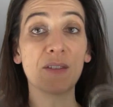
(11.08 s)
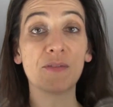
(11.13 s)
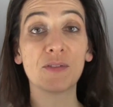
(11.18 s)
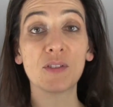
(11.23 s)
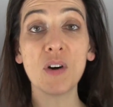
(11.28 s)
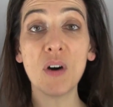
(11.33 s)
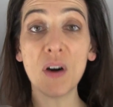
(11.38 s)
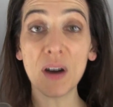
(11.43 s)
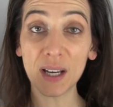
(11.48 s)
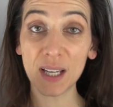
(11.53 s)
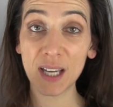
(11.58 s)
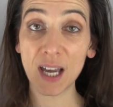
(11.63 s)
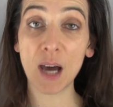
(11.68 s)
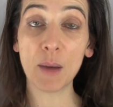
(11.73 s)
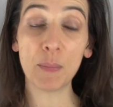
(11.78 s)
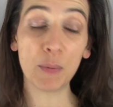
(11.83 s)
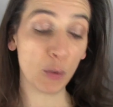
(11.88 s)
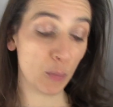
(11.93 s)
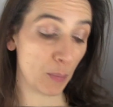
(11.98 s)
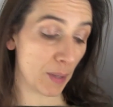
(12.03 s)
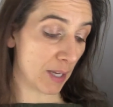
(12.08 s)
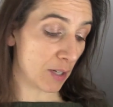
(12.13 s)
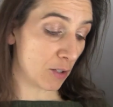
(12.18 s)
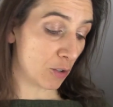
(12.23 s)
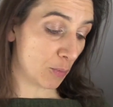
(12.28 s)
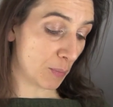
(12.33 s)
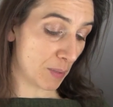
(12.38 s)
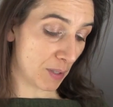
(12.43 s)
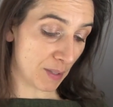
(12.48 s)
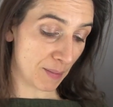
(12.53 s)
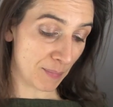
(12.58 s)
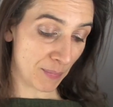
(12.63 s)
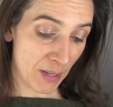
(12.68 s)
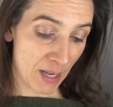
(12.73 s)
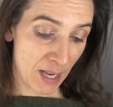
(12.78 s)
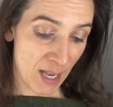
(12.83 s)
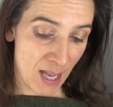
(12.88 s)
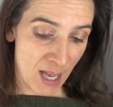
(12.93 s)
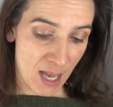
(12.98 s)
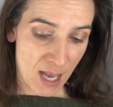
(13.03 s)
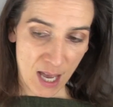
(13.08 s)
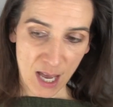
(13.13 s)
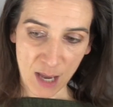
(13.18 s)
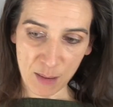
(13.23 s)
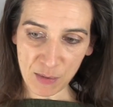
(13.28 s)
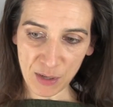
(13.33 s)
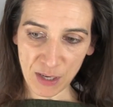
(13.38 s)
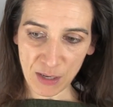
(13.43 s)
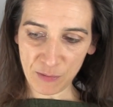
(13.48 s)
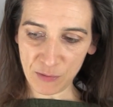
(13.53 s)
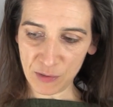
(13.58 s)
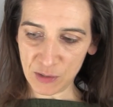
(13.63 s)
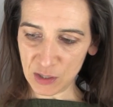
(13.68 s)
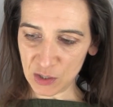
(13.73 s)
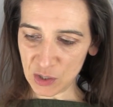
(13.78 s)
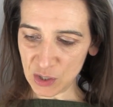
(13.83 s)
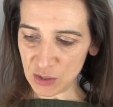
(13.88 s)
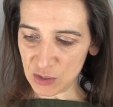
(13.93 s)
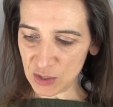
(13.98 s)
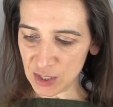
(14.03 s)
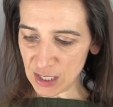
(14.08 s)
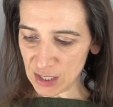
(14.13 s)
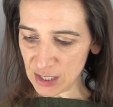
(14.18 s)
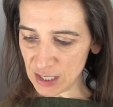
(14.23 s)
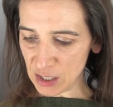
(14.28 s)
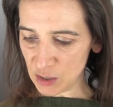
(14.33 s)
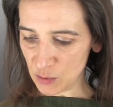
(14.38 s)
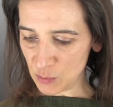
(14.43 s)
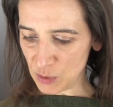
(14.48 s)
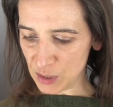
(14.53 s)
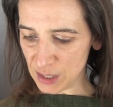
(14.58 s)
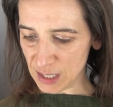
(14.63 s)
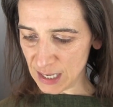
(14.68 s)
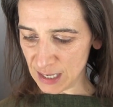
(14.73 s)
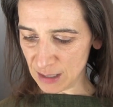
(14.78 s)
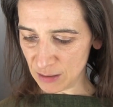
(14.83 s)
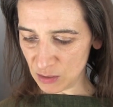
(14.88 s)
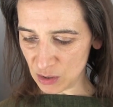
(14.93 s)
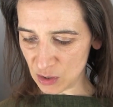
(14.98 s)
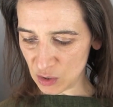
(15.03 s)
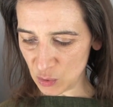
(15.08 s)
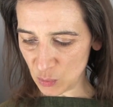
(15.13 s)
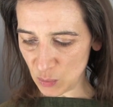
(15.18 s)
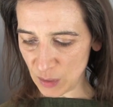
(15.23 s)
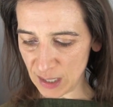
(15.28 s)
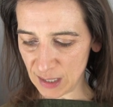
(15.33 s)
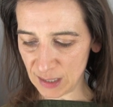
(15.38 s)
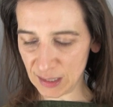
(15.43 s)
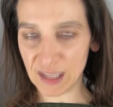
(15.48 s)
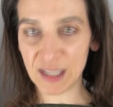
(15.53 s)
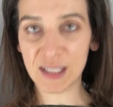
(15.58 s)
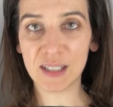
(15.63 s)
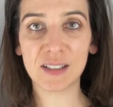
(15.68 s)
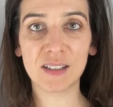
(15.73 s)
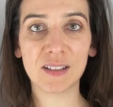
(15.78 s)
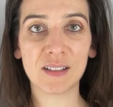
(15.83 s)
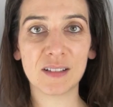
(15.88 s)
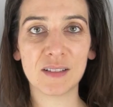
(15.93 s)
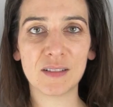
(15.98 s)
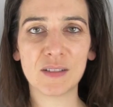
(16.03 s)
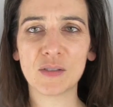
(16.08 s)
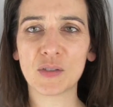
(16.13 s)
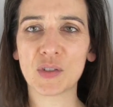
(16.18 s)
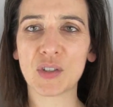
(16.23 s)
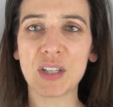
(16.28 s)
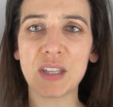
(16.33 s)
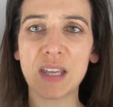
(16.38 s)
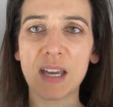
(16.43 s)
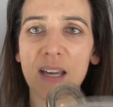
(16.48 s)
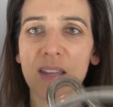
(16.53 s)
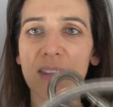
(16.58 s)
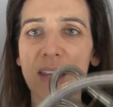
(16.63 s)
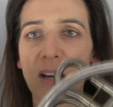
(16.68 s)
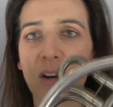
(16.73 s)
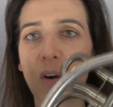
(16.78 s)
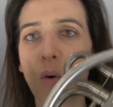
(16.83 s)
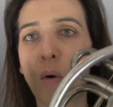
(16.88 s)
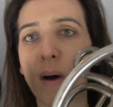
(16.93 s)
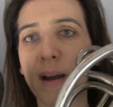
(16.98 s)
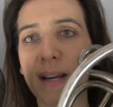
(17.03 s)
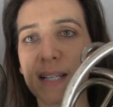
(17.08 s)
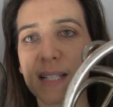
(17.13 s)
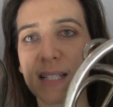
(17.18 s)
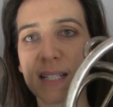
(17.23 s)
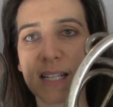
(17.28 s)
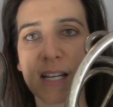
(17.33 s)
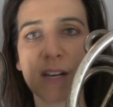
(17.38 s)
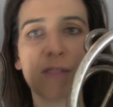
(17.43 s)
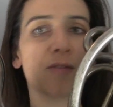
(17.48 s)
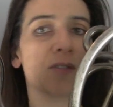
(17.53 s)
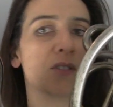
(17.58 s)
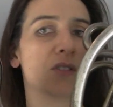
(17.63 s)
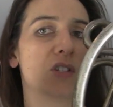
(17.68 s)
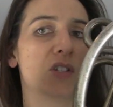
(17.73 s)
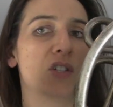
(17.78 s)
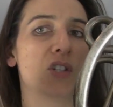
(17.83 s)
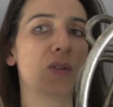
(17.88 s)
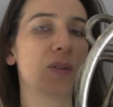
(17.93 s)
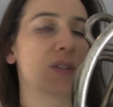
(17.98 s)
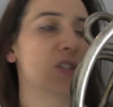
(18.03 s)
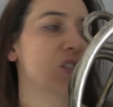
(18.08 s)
I've got a couple by Uhlmann. I'm looking for an excuse to get the other one out as well, and you'll see they're quite different, the two